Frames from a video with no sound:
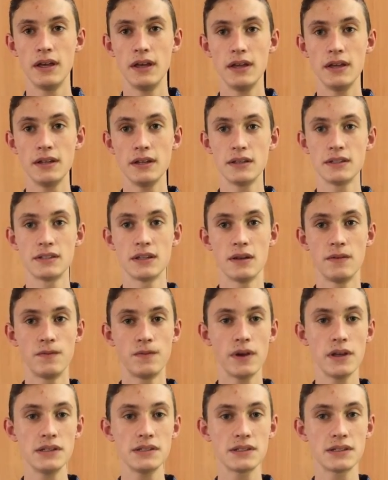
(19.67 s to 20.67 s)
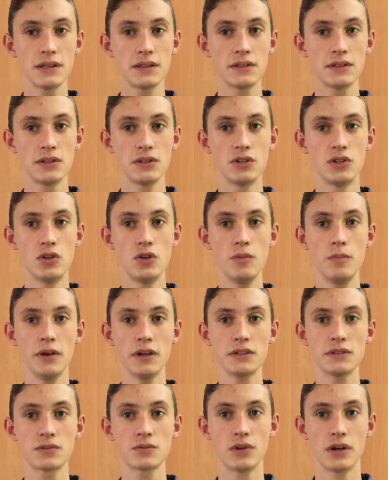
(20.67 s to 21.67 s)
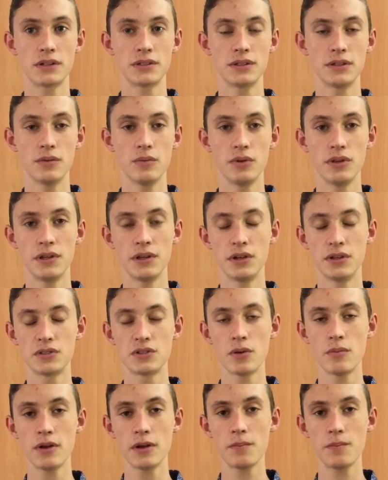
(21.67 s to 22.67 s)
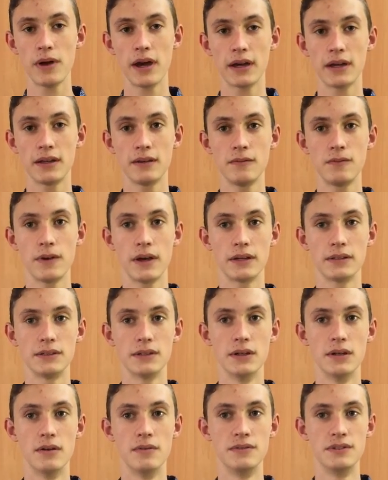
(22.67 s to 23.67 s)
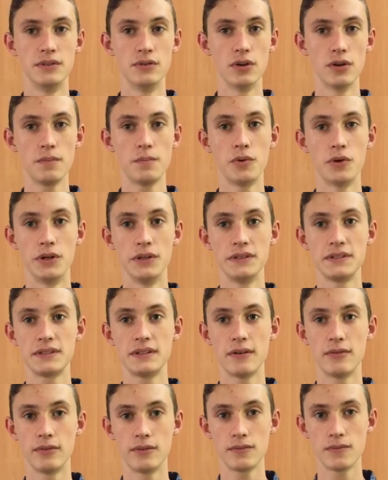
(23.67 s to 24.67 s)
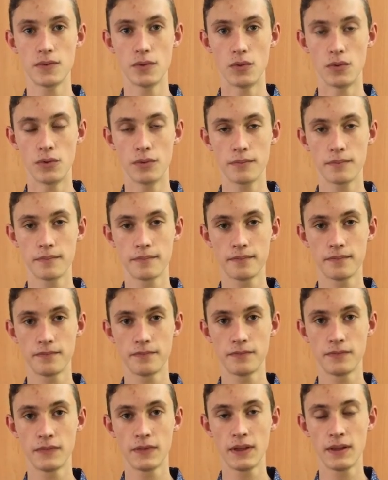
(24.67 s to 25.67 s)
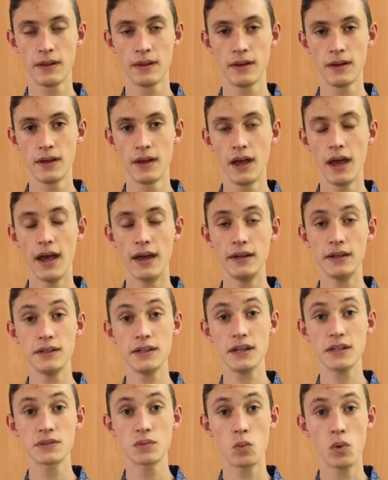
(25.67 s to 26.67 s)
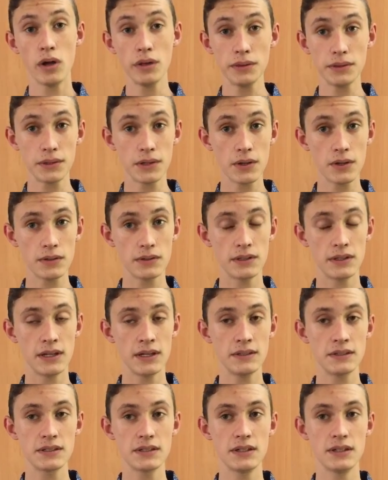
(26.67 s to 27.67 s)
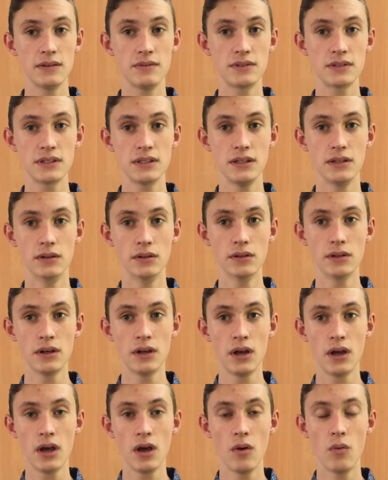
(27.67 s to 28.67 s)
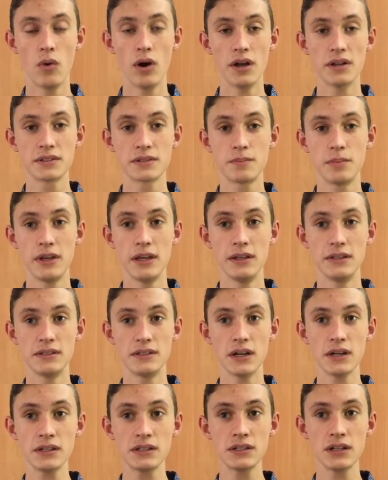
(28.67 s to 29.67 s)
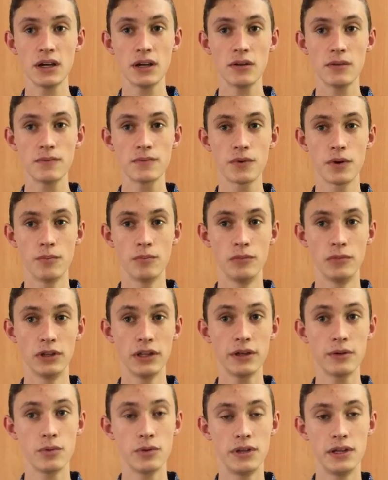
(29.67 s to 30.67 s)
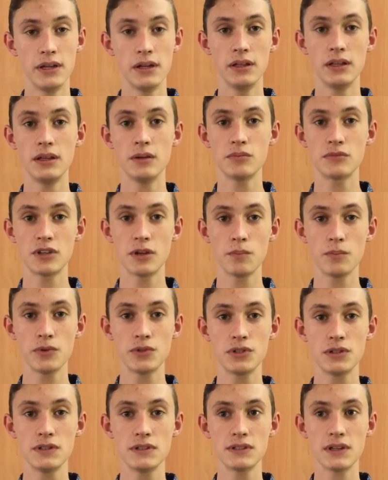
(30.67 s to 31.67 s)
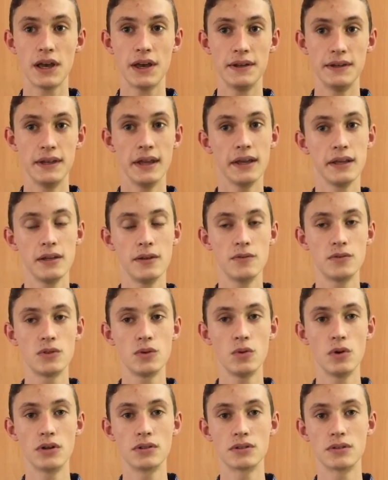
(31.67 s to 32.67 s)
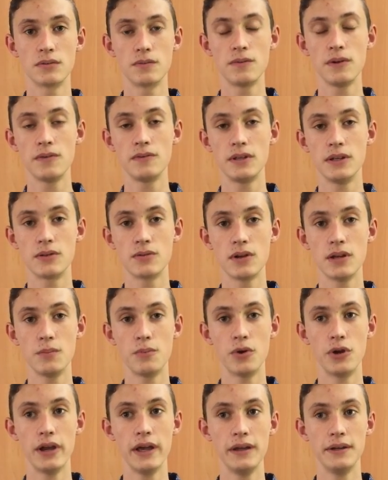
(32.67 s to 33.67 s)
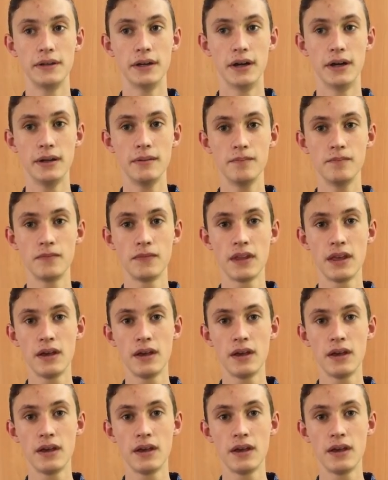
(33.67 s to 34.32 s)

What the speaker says: It has a face-centered cubic structure with an atomic packing factor of 0.74. And it has 1/3 the density of steel, whilst being ductile from liquid helium temperatures at negative 253.89